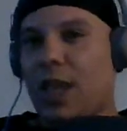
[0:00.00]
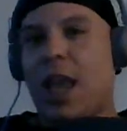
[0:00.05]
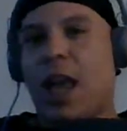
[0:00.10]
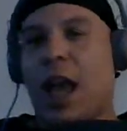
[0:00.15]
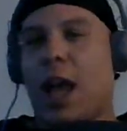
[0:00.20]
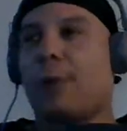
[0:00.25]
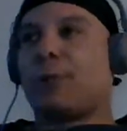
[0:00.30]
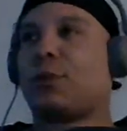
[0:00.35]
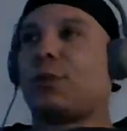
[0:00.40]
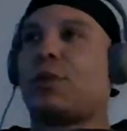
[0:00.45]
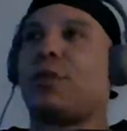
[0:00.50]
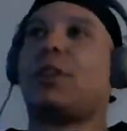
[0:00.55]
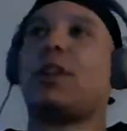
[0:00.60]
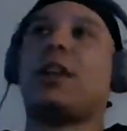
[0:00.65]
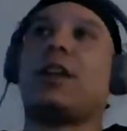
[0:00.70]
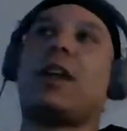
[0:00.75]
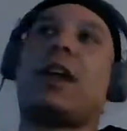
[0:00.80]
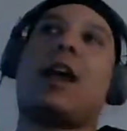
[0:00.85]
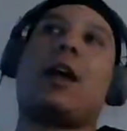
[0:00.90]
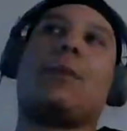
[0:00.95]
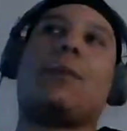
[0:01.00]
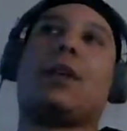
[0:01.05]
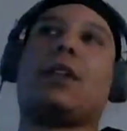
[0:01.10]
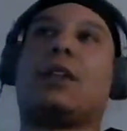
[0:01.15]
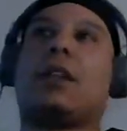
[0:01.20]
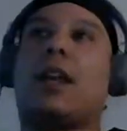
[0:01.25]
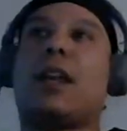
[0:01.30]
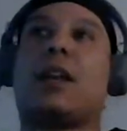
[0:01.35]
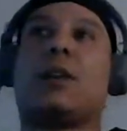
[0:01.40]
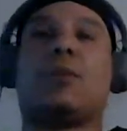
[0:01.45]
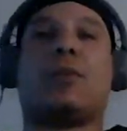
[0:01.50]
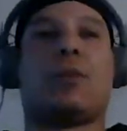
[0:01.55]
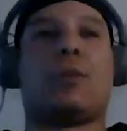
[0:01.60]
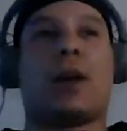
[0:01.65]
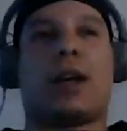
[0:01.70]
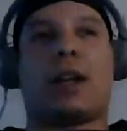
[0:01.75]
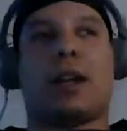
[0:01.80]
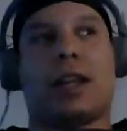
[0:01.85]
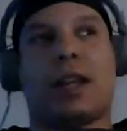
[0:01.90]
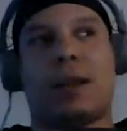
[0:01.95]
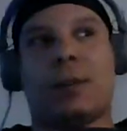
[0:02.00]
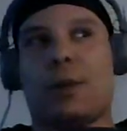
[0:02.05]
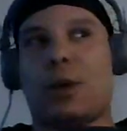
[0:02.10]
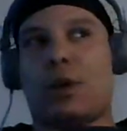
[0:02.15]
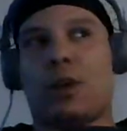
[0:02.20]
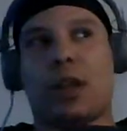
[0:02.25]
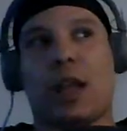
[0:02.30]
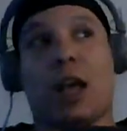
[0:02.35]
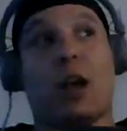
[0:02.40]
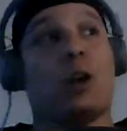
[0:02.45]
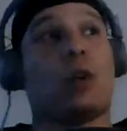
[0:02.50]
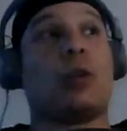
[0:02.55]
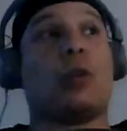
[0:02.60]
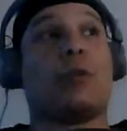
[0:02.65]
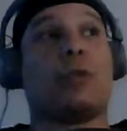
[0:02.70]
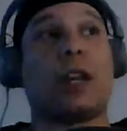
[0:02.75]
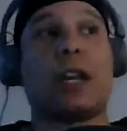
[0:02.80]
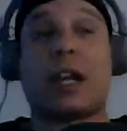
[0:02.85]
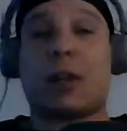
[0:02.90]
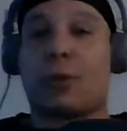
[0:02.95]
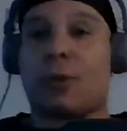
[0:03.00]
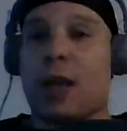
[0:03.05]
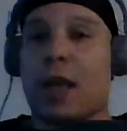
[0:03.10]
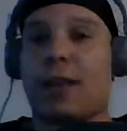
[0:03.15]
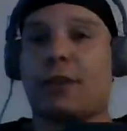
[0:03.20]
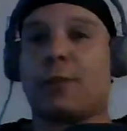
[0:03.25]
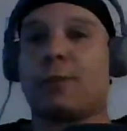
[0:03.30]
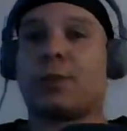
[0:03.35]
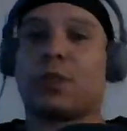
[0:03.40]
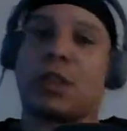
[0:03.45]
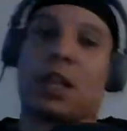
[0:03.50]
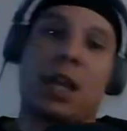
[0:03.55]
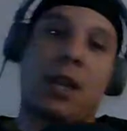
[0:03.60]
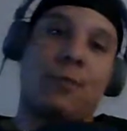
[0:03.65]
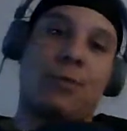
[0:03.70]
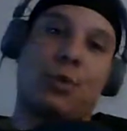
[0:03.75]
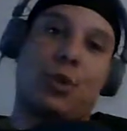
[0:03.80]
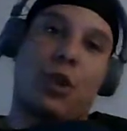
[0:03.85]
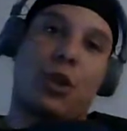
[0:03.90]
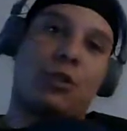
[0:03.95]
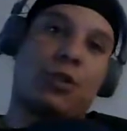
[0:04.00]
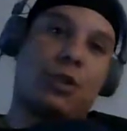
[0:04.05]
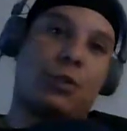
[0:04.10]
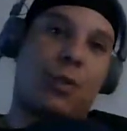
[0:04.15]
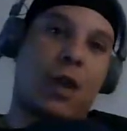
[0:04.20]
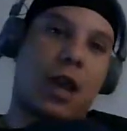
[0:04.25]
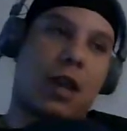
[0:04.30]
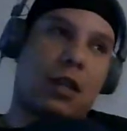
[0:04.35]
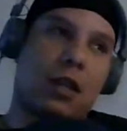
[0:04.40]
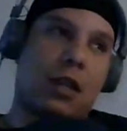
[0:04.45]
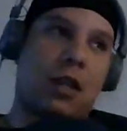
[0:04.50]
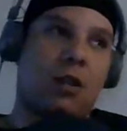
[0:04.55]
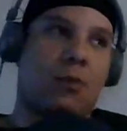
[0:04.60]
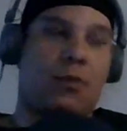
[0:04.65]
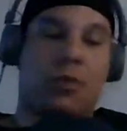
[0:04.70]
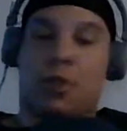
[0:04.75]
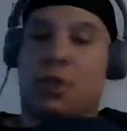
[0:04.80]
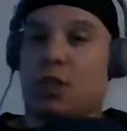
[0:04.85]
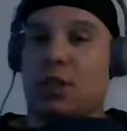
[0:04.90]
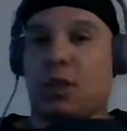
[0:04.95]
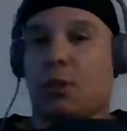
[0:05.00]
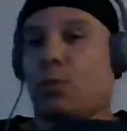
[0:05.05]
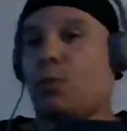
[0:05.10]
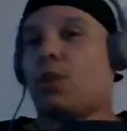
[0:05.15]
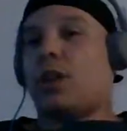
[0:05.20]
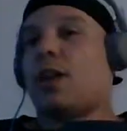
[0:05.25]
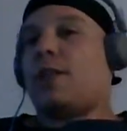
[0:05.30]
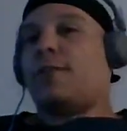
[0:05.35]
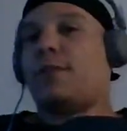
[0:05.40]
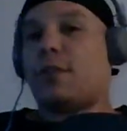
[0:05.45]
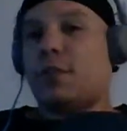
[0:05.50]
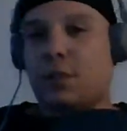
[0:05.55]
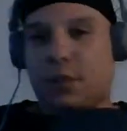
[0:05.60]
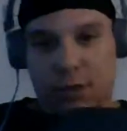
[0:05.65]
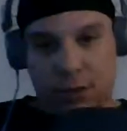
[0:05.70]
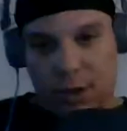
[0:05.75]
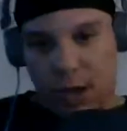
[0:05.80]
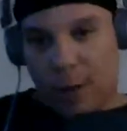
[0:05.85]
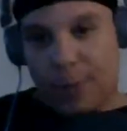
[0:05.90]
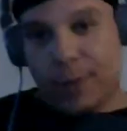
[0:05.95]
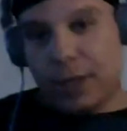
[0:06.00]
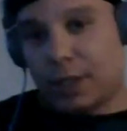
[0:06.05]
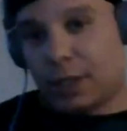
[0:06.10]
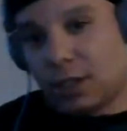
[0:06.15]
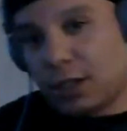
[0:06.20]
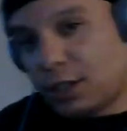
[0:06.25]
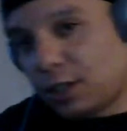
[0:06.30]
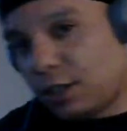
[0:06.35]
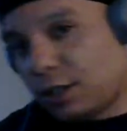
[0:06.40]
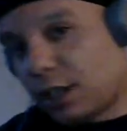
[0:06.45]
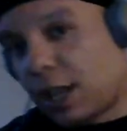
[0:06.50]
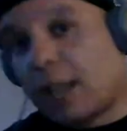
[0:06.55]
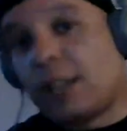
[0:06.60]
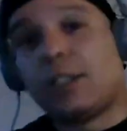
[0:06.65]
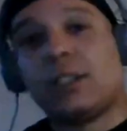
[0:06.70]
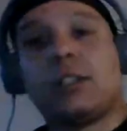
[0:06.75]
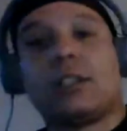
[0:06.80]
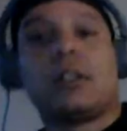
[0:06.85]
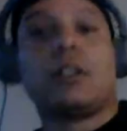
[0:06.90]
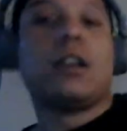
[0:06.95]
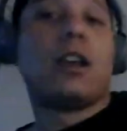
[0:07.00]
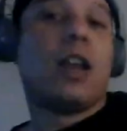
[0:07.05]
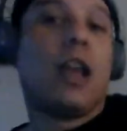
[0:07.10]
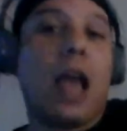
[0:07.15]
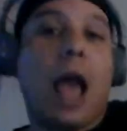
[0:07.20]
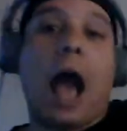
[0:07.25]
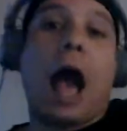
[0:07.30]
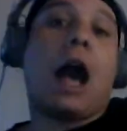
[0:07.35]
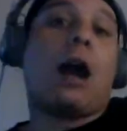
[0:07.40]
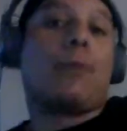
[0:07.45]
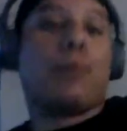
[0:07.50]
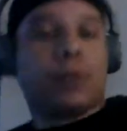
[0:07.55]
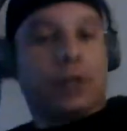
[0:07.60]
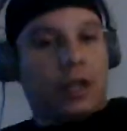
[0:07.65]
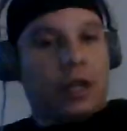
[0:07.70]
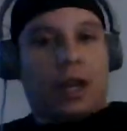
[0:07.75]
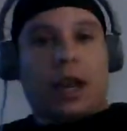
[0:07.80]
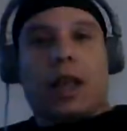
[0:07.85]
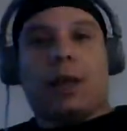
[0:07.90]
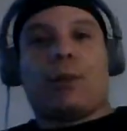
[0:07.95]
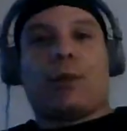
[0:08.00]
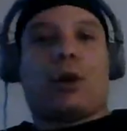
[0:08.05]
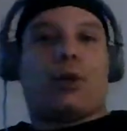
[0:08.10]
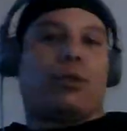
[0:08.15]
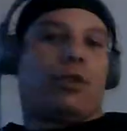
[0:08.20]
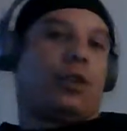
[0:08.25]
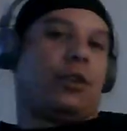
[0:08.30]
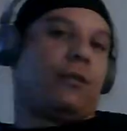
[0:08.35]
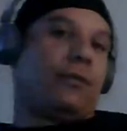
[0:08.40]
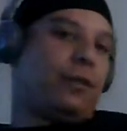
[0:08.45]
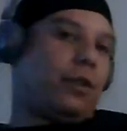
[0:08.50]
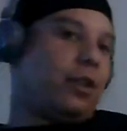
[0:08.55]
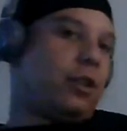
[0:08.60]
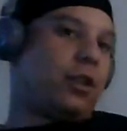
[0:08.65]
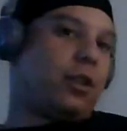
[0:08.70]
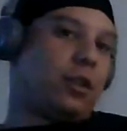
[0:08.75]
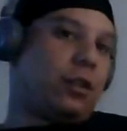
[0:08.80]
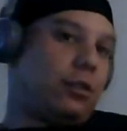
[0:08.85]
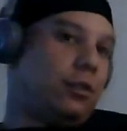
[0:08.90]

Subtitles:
I'm sure they could put my name on it. I don't know if they gonna have them same jerseys back then, but shit, whatever. I'll put the name on there, fuck it.